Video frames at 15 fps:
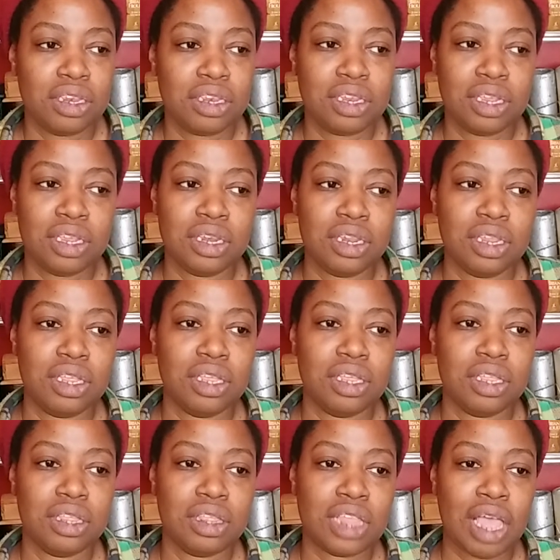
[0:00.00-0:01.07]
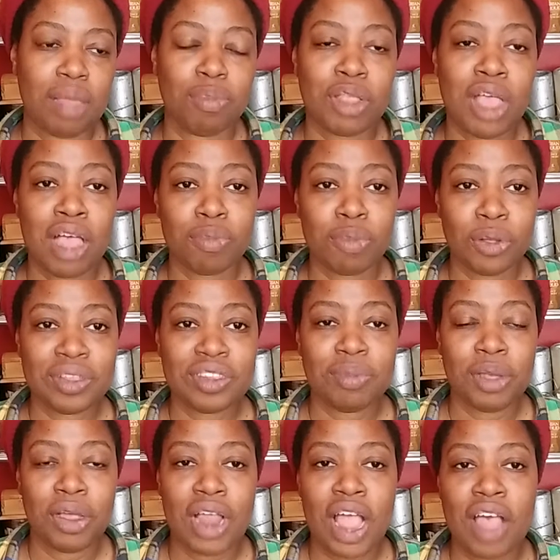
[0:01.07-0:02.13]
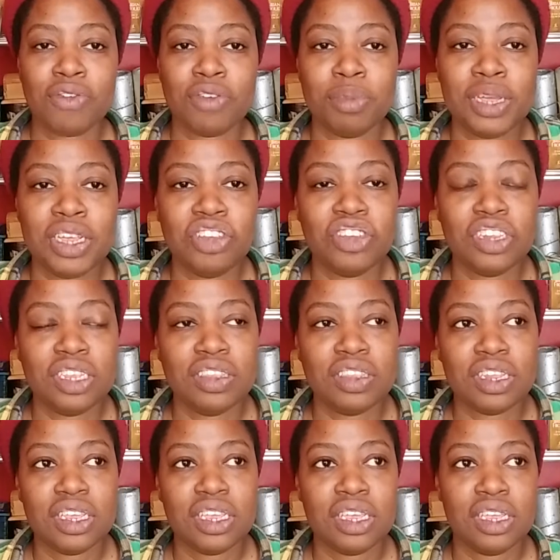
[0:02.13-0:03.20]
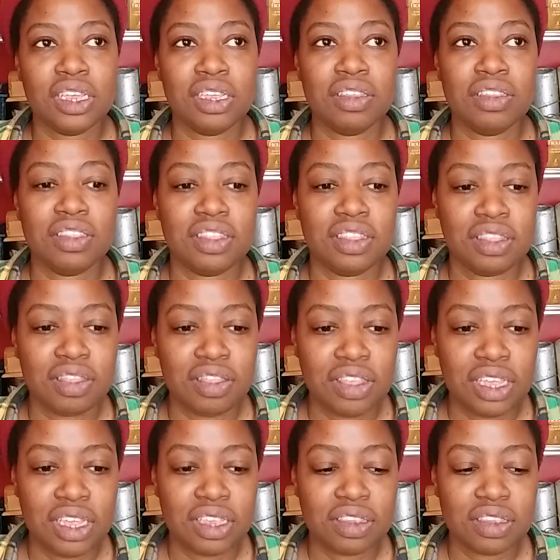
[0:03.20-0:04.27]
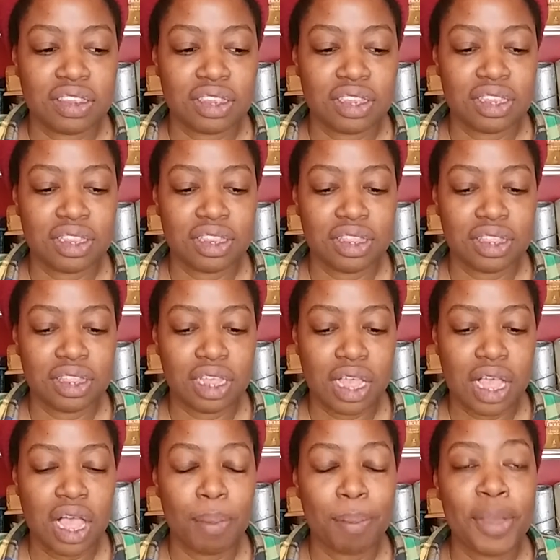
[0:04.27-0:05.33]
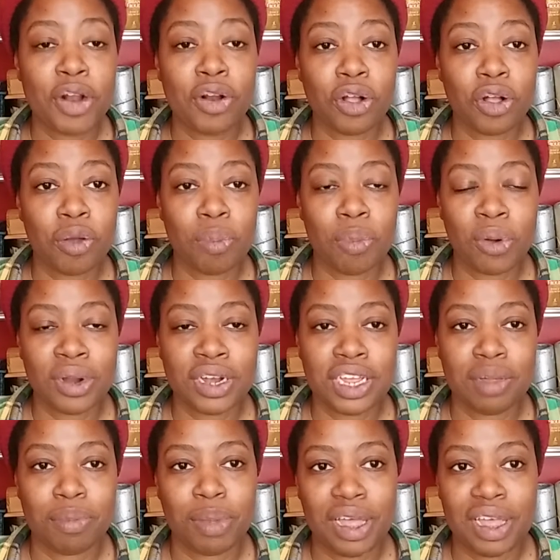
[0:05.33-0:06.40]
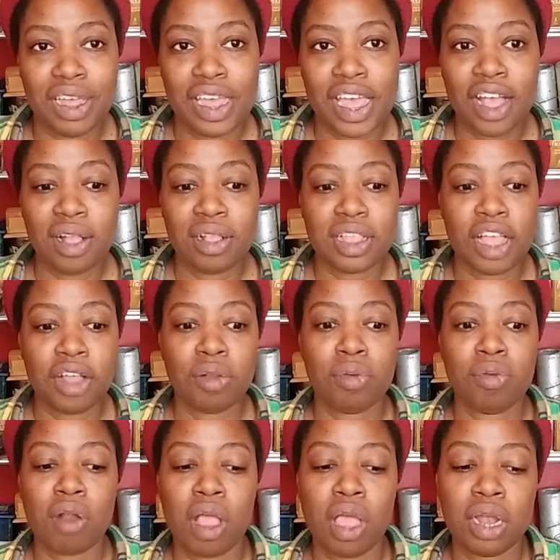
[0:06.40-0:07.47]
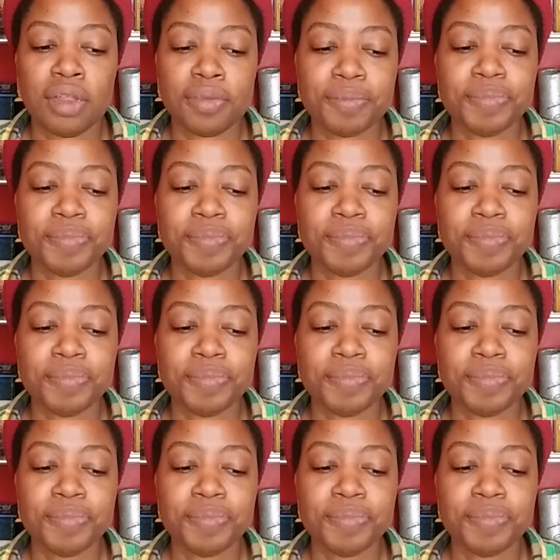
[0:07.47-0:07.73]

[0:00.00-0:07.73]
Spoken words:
did that blog post about affirmations is this Miracle Morning by Hal Elrod.